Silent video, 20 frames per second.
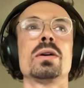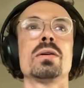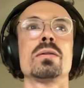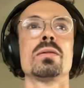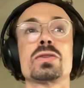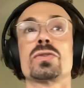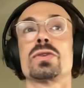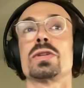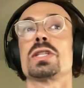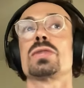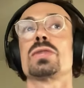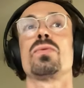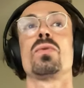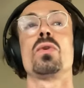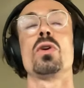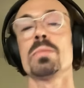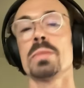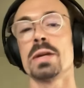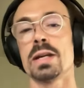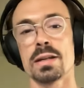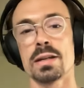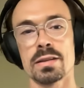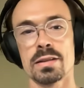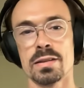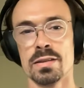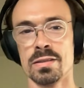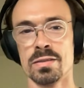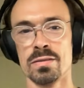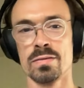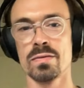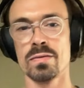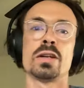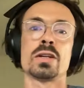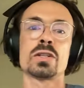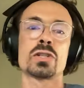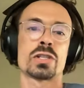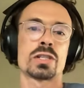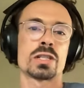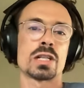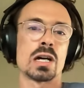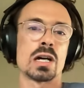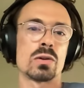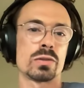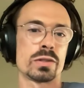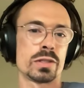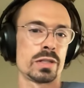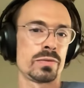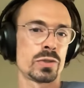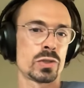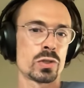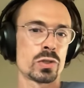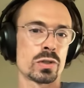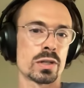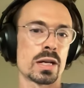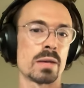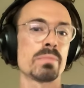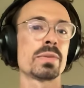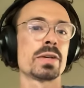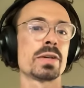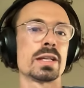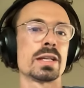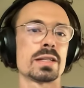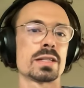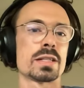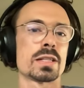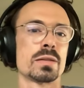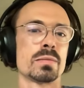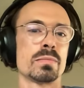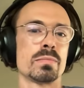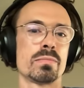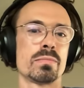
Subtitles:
transforming not just our individual companies,